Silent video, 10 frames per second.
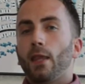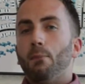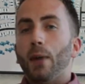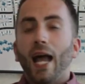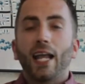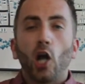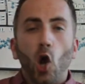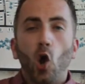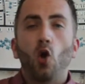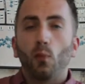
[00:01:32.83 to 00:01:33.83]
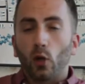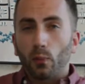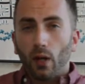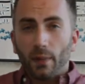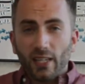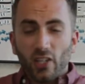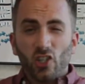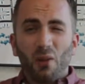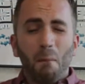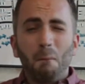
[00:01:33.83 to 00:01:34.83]
buying a home or a property is such
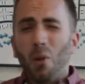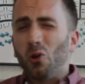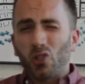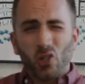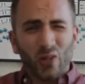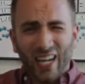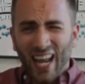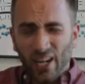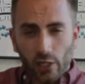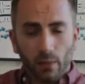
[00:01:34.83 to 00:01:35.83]
an emotional connection.